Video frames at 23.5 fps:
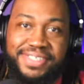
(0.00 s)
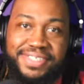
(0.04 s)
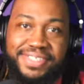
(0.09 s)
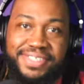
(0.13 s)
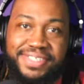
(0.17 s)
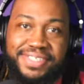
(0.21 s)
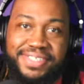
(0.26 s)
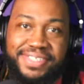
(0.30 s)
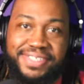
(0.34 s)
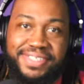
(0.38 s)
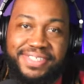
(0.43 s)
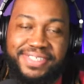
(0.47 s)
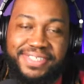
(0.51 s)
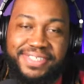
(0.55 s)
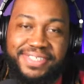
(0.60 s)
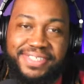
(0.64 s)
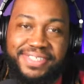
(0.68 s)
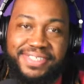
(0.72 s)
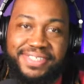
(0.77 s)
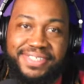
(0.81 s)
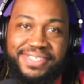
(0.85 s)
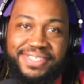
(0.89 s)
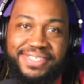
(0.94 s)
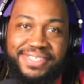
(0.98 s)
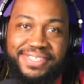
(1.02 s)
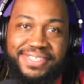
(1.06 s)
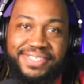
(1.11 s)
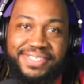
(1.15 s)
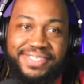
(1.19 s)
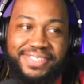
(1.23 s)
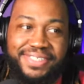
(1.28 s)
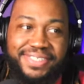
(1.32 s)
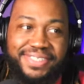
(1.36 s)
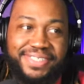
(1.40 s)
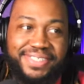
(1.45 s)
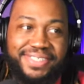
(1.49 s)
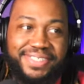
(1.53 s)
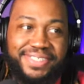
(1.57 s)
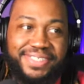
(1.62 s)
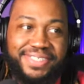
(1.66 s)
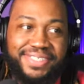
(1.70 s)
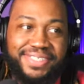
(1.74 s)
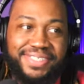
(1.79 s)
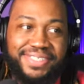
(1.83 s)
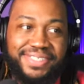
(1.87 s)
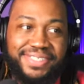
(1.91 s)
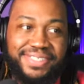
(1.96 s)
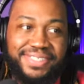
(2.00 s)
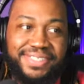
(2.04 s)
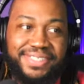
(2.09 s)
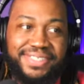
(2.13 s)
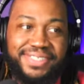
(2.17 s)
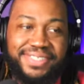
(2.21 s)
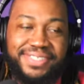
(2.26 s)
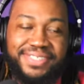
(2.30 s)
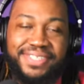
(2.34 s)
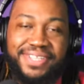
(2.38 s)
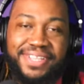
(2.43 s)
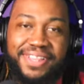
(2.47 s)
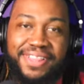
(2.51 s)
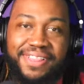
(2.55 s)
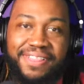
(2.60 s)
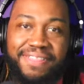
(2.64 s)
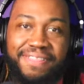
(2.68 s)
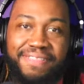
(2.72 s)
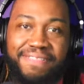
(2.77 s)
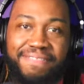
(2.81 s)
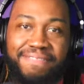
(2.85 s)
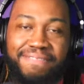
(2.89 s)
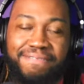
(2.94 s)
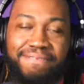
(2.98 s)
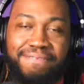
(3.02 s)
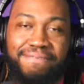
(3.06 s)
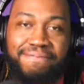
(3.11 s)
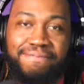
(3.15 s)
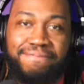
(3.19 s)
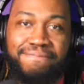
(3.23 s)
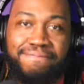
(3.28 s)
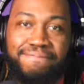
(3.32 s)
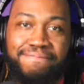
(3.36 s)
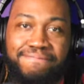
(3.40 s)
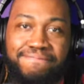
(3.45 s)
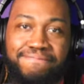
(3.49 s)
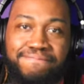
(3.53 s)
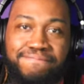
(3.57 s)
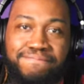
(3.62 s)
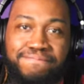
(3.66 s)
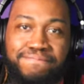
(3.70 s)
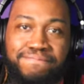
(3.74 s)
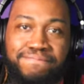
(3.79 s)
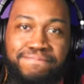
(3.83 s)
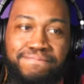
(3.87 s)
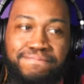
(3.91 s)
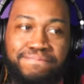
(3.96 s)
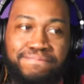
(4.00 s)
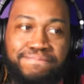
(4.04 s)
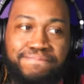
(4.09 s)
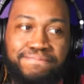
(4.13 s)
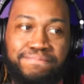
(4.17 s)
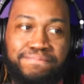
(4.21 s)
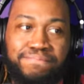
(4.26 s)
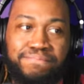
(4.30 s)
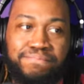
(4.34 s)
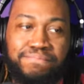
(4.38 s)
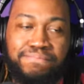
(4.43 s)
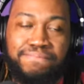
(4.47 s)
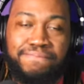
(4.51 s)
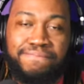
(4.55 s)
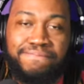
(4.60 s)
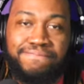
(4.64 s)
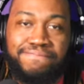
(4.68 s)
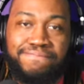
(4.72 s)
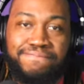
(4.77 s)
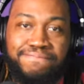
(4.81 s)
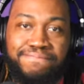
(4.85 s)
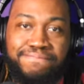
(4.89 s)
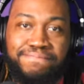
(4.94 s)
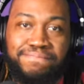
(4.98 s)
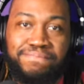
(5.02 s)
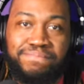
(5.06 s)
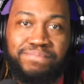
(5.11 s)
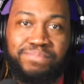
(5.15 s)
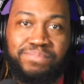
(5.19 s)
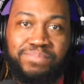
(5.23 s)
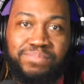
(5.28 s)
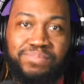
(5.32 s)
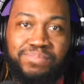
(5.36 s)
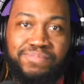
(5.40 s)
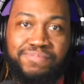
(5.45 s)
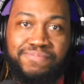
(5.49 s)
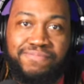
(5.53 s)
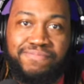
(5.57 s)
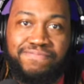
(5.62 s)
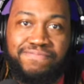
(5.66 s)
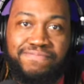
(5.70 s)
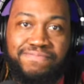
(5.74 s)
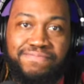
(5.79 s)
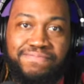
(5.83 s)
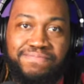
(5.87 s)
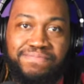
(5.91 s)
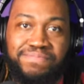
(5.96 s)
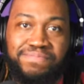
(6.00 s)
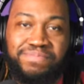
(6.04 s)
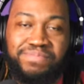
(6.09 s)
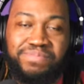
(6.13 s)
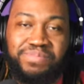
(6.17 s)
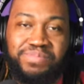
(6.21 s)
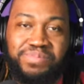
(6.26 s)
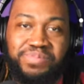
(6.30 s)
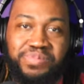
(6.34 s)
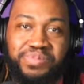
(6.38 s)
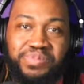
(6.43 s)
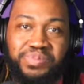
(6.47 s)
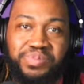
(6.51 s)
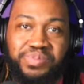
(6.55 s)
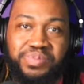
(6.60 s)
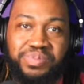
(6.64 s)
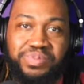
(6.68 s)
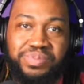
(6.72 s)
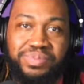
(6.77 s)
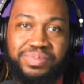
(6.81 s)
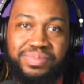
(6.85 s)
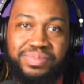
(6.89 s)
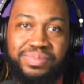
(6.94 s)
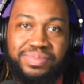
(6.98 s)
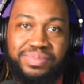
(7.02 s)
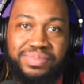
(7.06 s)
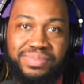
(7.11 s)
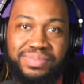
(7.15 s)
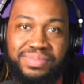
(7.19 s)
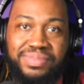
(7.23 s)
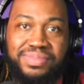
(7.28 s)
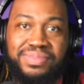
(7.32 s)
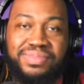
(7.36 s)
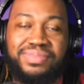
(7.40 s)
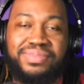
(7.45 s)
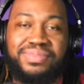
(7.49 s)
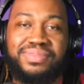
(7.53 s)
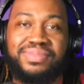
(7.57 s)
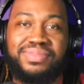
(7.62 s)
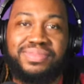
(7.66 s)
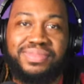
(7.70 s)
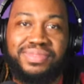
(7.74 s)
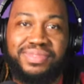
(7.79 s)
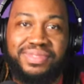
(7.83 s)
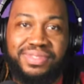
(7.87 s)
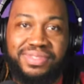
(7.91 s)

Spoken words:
(not speaking)